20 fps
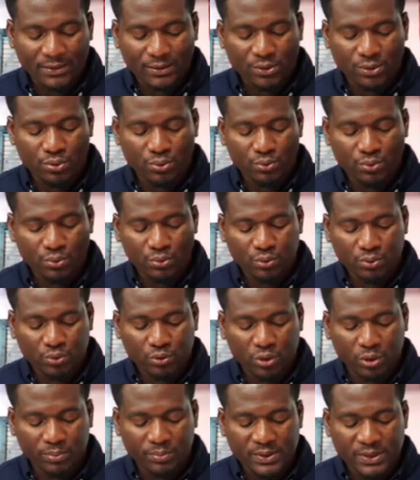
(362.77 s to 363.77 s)
two
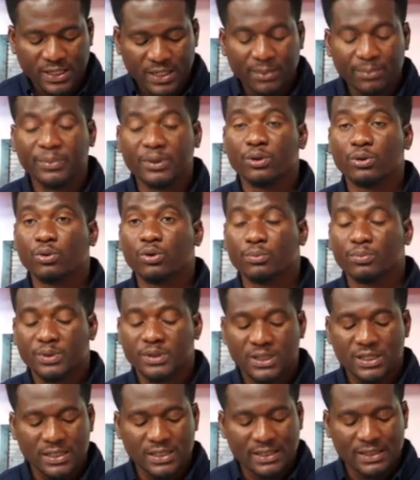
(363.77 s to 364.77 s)
top-tier male
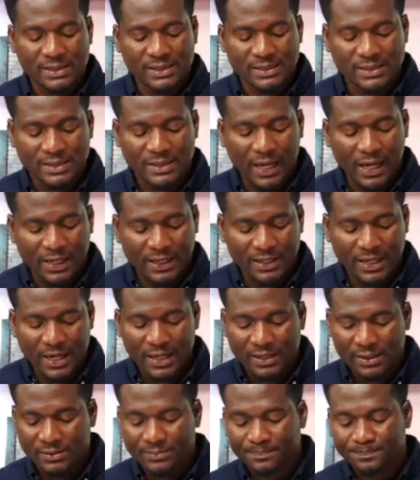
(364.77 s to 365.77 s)
competitions in
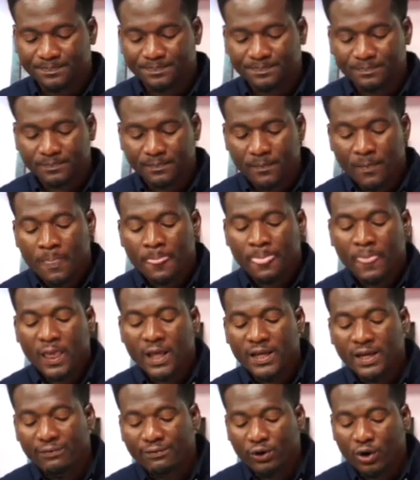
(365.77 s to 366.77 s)
Ghana.
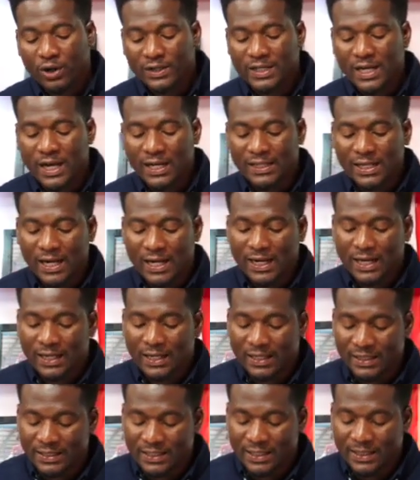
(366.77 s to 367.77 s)
If you heard the Anna
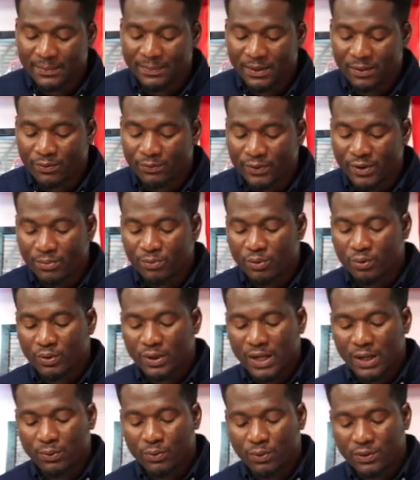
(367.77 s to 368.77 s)
Ebek Remo
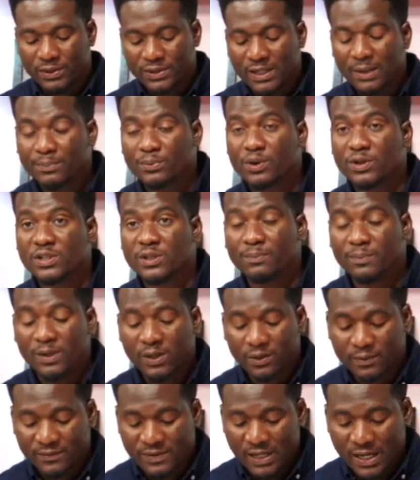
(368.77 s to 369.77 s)
Ewo Championship
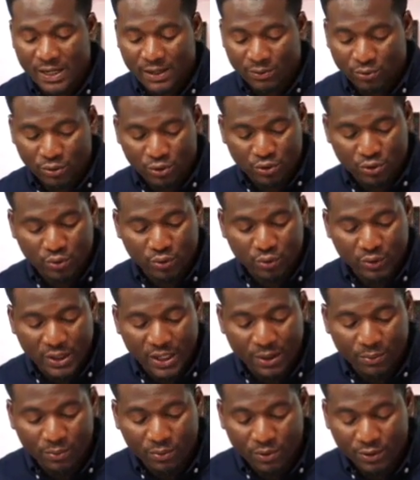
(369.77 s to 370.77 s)
Playoffs at Ekoso
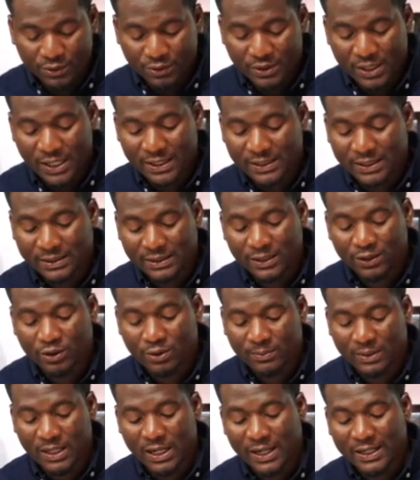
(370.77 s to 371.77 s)
Ewo United
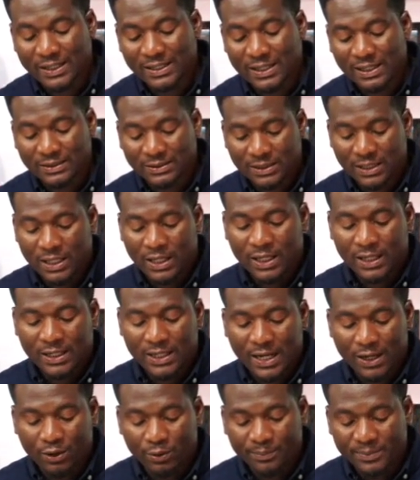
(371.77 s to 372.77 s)
Kingdom and England,
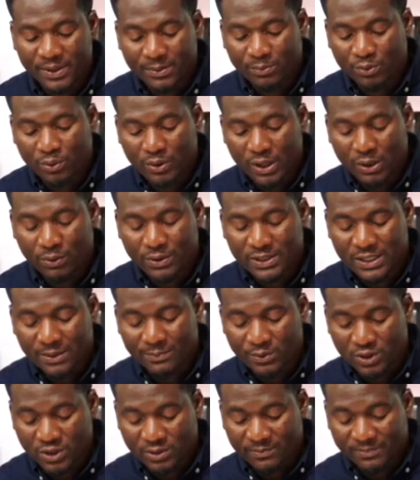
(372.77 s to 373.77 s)
now Ekopiemo Ewo
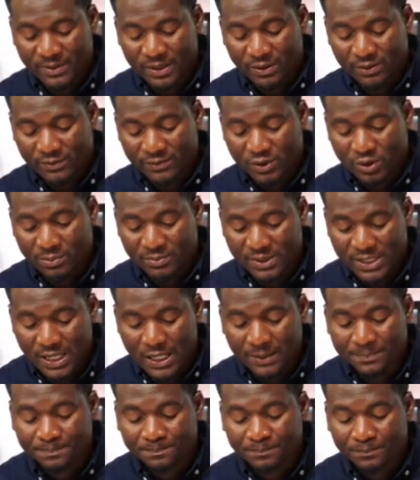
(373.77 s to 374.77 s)
Championship Playoffs,
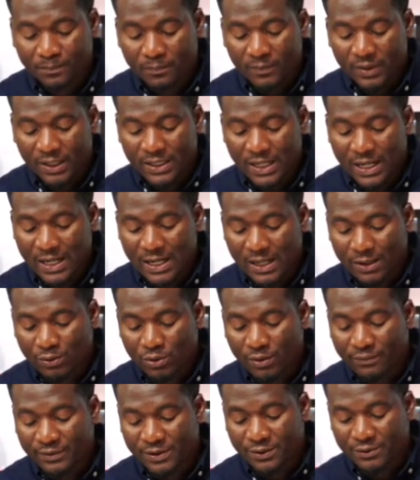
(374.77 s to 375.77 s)
Numdia, na
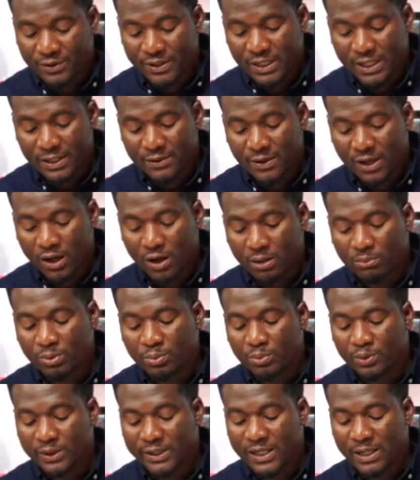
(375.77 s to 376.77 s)
Coventry and now
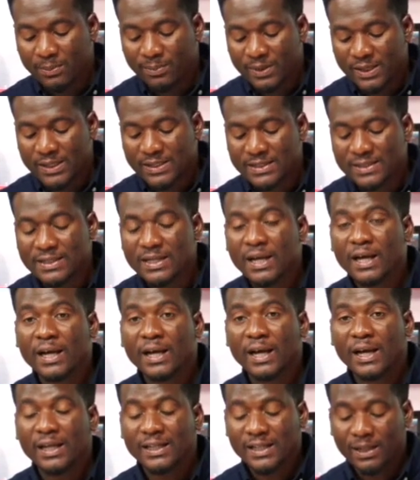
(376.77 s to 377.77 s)
Omubuki a place
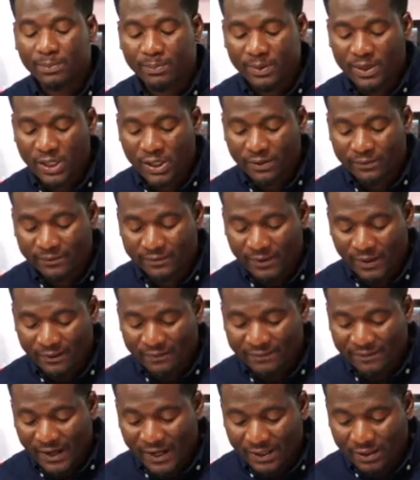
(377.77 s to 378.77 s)
in the playoff
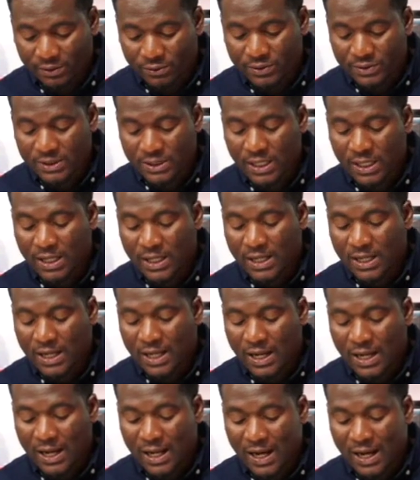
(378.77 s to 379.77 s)
finals
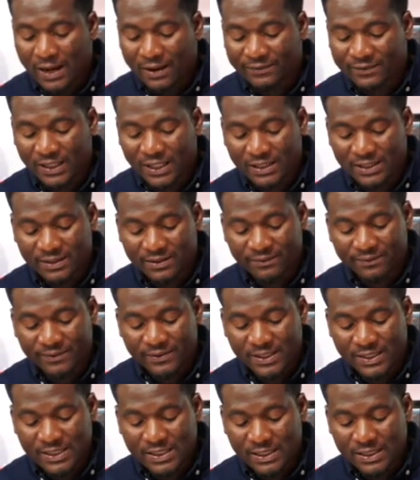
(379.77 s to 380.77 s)
after
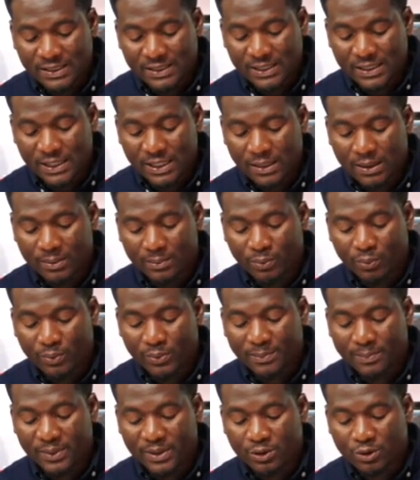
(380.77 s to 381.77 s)
defeating
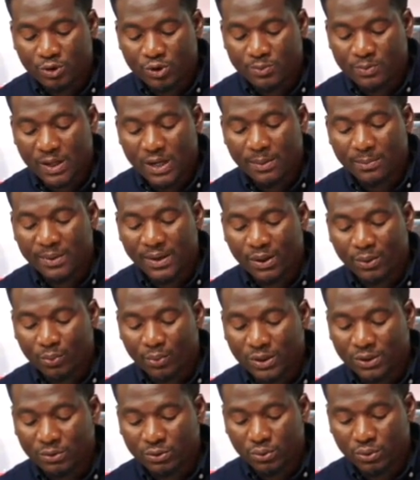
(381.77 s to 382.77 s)
Middlesbrough by
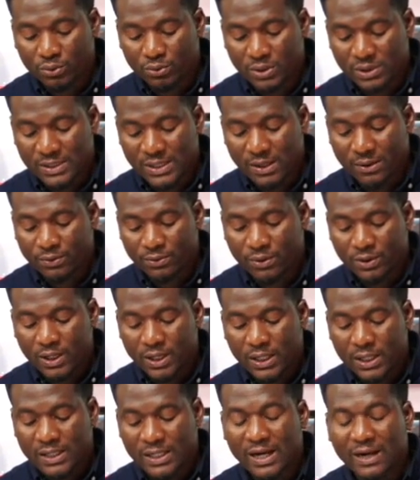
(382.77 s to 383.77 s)
1-0.
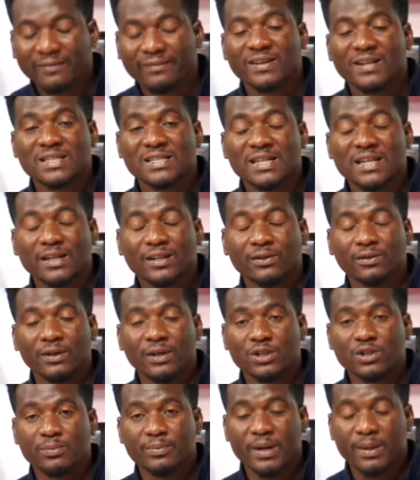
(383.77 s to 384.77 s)
Now, first leg, no,
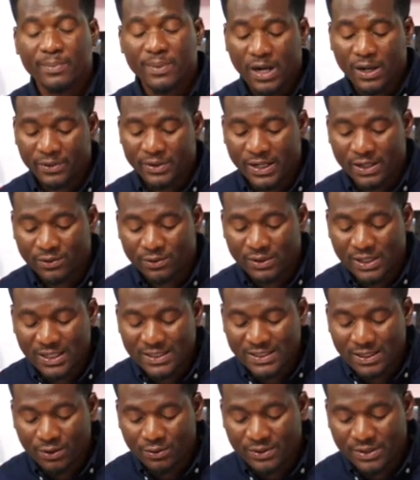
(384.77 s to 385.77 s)
it's me a bye, you know,
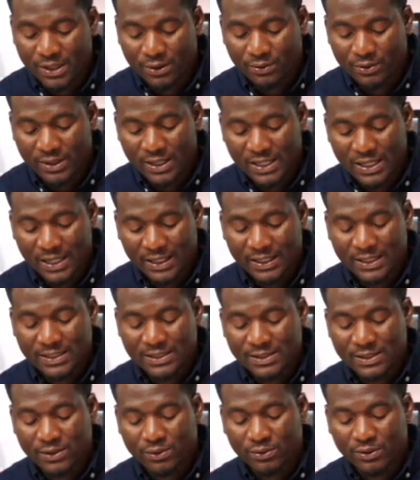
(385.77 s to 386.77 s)
0-0, and I can't
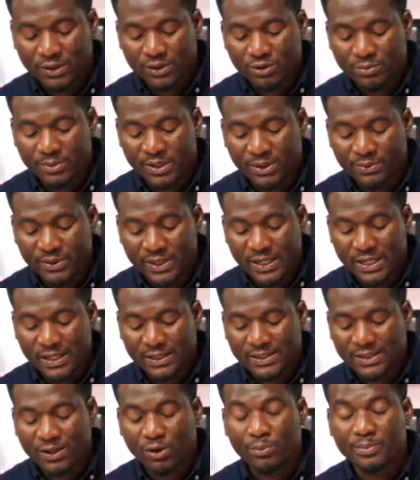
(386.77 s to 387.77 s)
see, no, it's me a year.
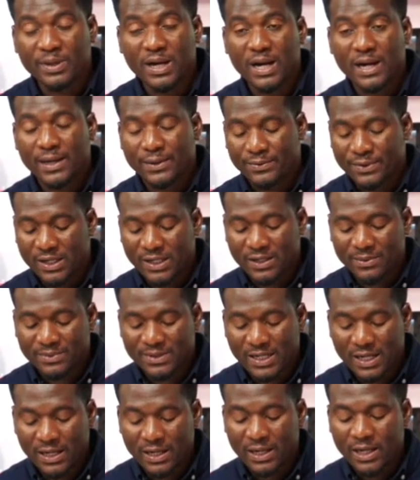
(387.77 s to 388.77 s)
And no, be a shame,
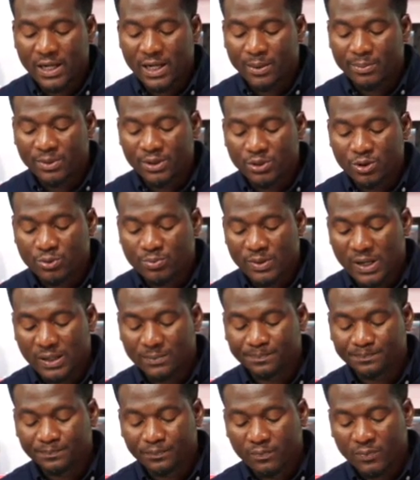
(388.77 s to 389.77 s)
say, Middlesbrough
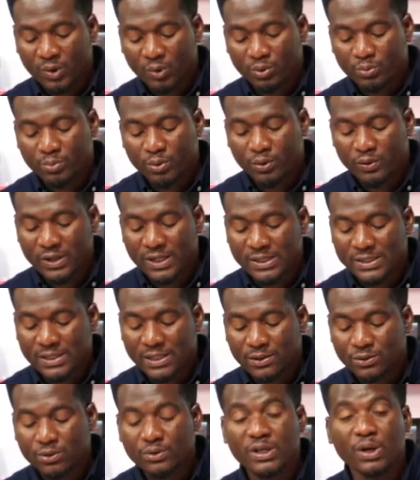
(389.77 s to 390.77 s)
would progress
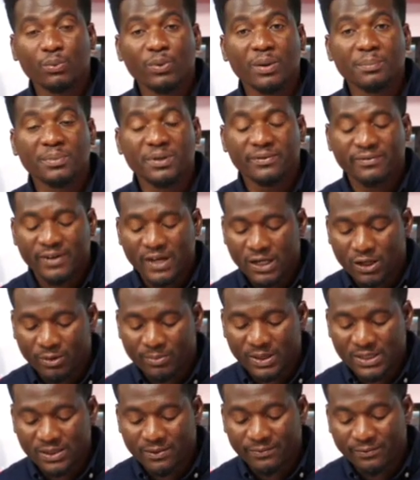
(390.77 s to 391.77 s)
to the Wembley final,
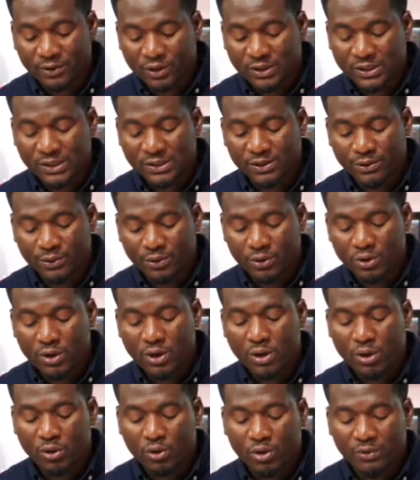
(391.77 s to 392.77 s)
but unfortunately, no,
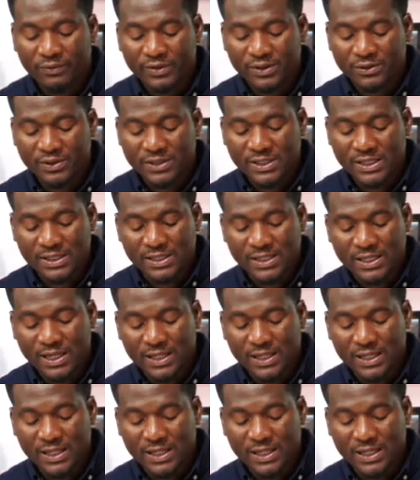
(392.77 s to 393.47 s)
Coventry City,